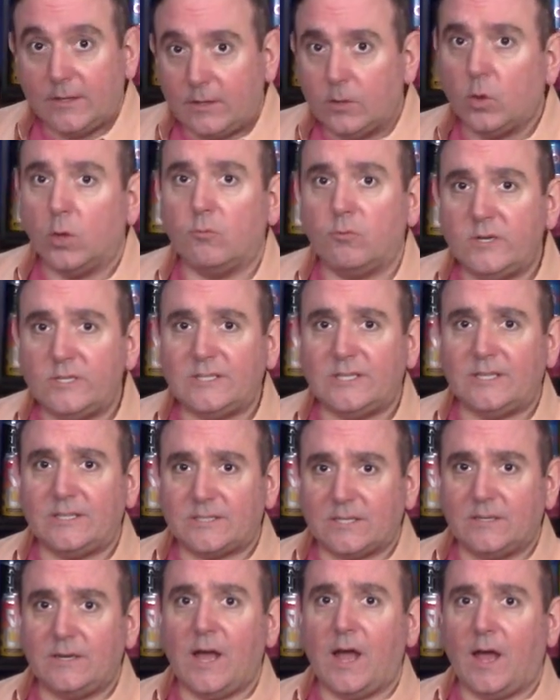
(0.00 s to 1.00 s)
And the only reason
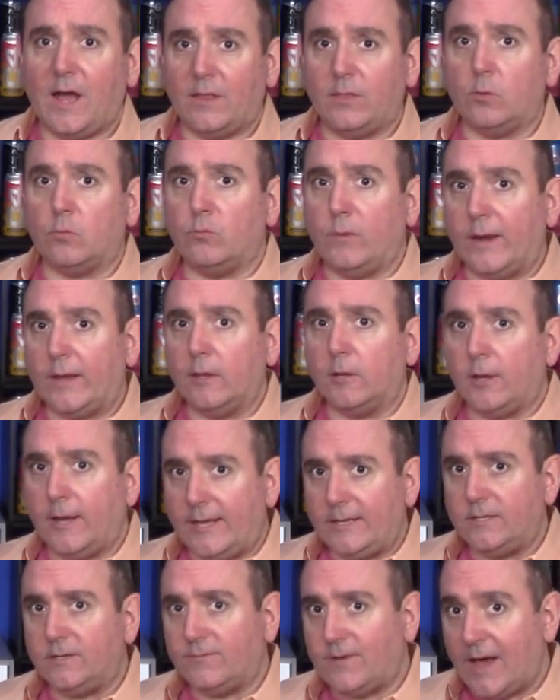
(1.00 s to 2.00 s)
it's not on the regular
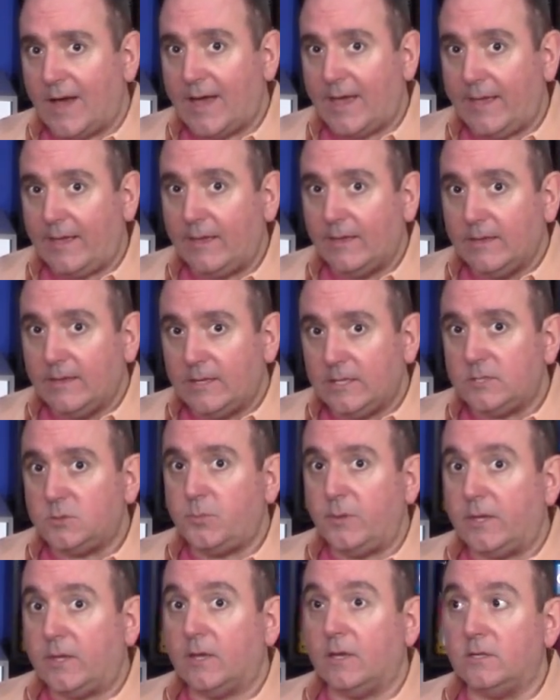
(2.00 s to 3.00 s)
end of high is
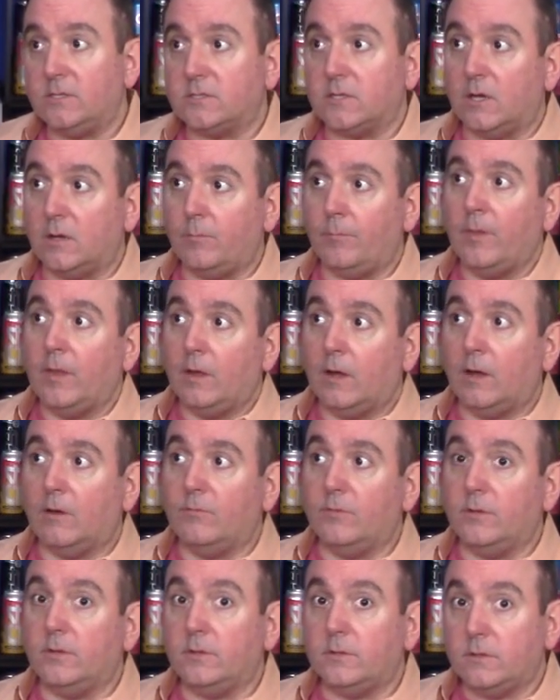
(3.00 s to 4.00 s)
because of the
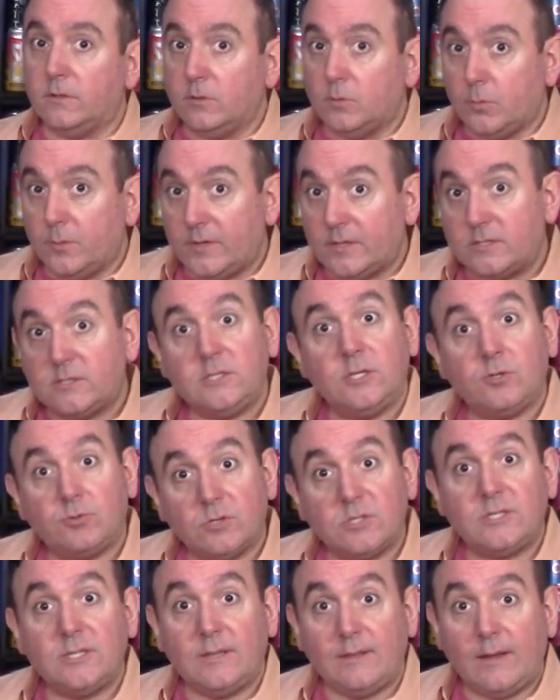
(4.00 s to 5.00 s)
little bit of
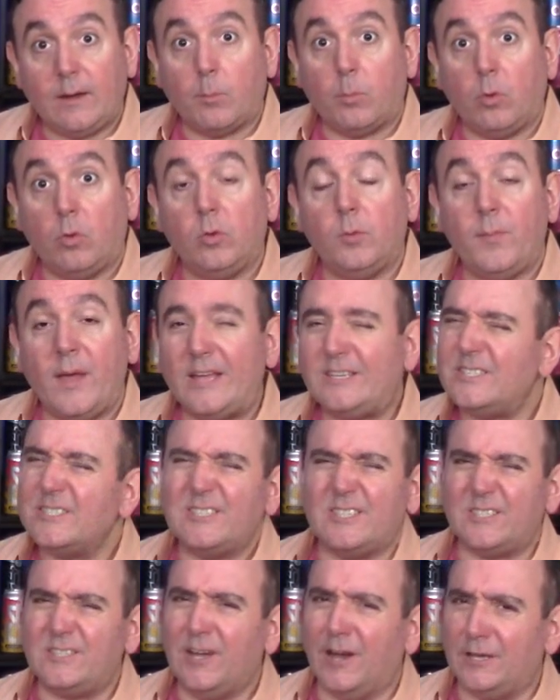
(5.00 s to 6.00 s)
citrus in there pulling back, just
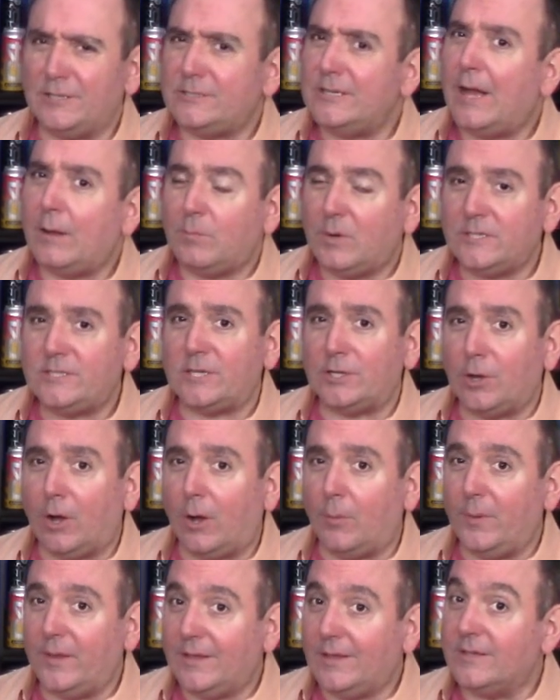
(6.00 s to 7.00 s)
a touch, not much at
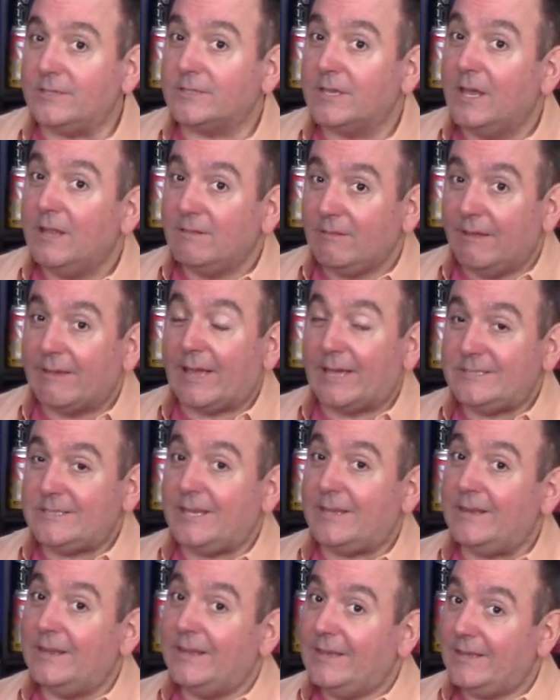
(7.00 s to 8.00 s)
all, because like I
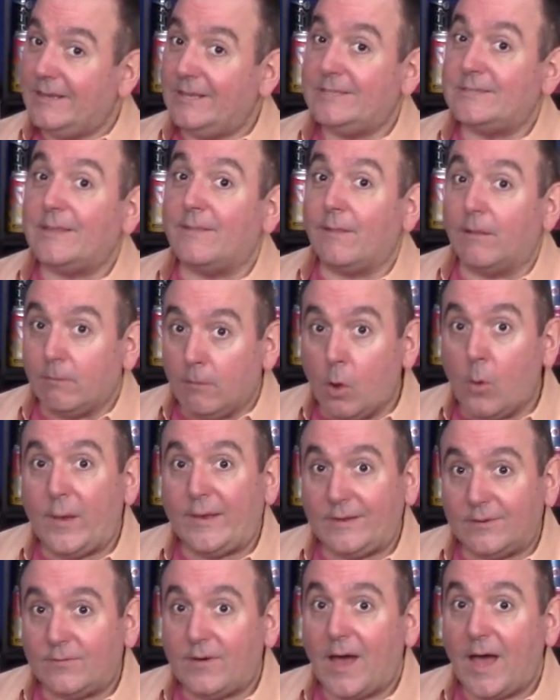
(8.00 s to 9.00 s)
said, it is on the low
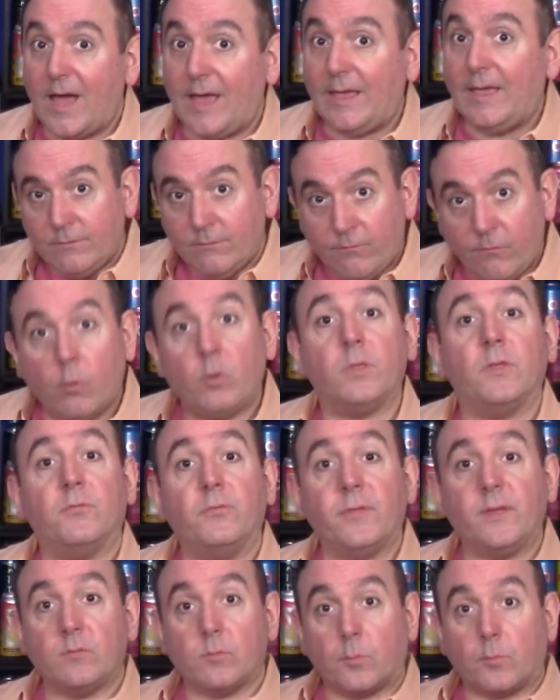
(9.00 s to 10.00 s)
end of high. And for the
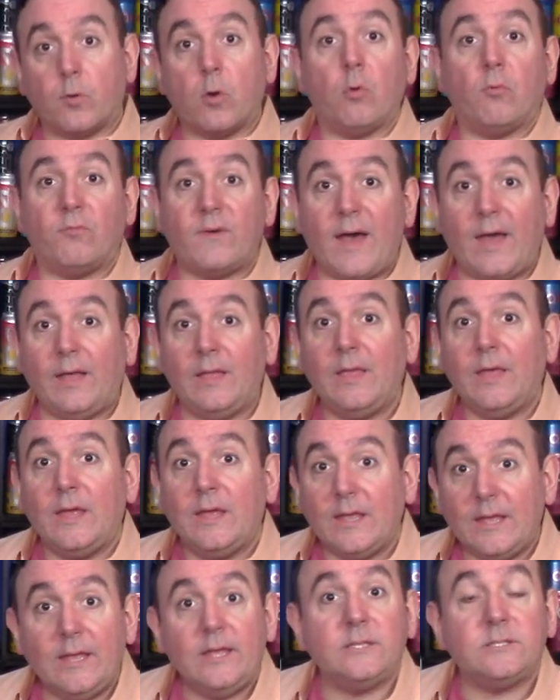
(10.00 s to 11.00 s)
flavor profile,
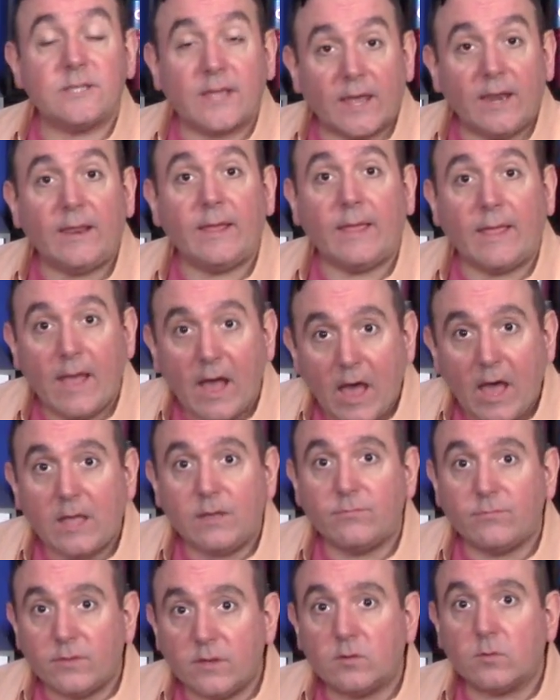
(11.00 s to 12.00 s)
it is getting a high
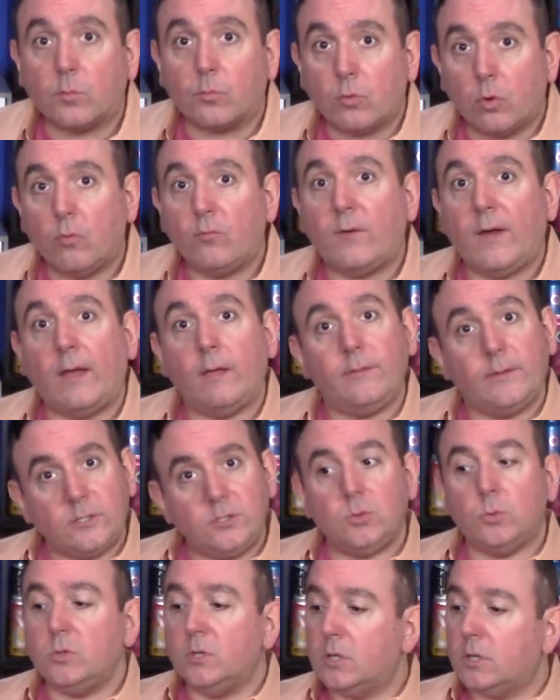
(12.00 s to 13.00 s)
flavor profile. They're
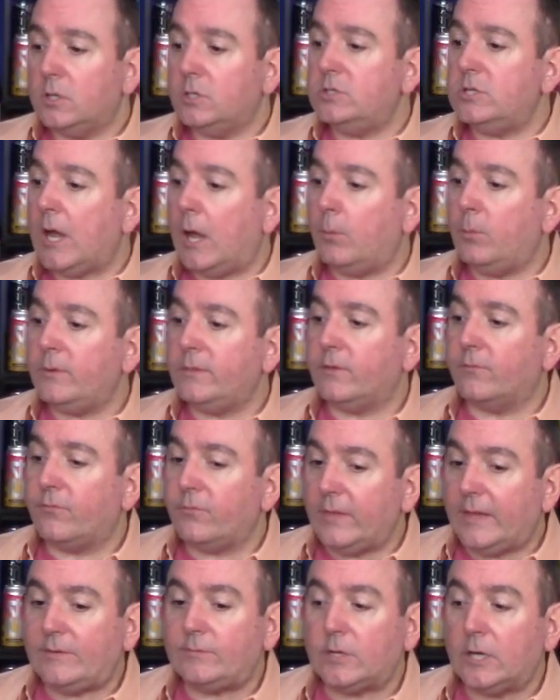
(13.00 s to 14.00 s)
doing a good job with the
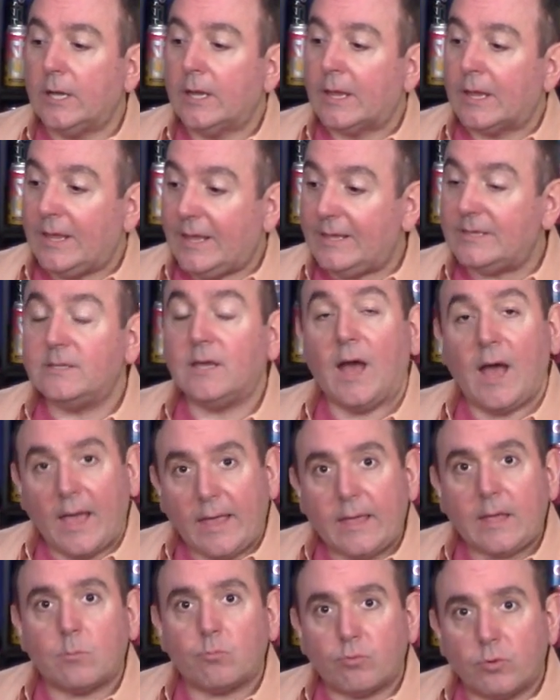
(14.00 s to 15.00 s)
flavor, and I
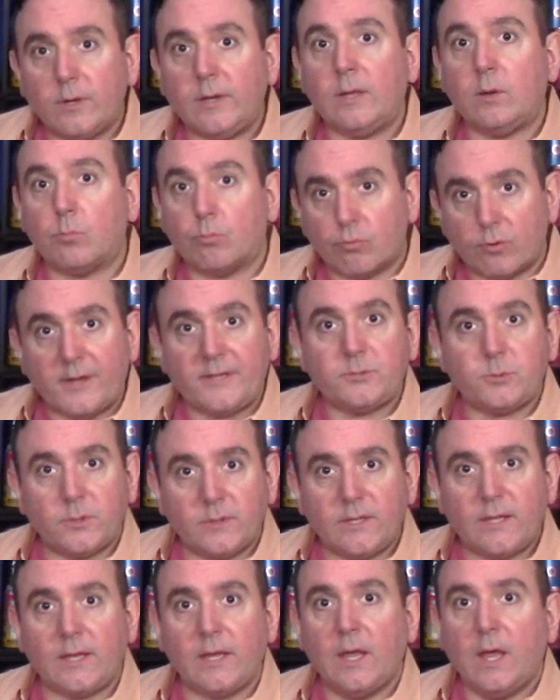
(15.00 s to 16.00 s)
am pretty impressed
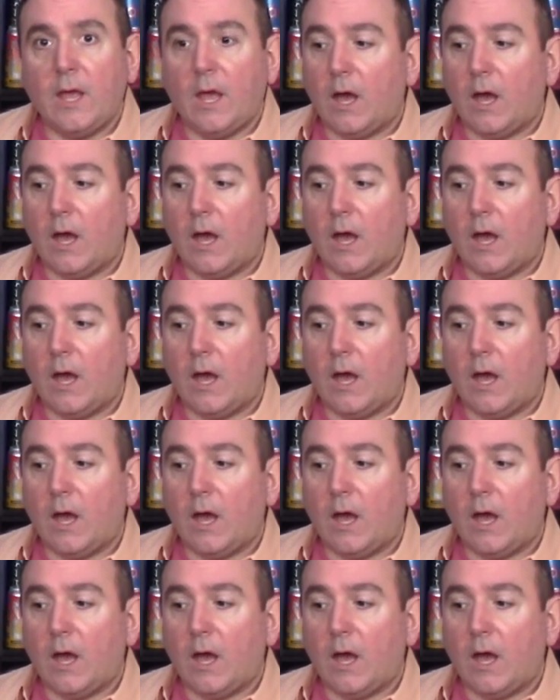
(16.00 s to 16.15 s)
with it.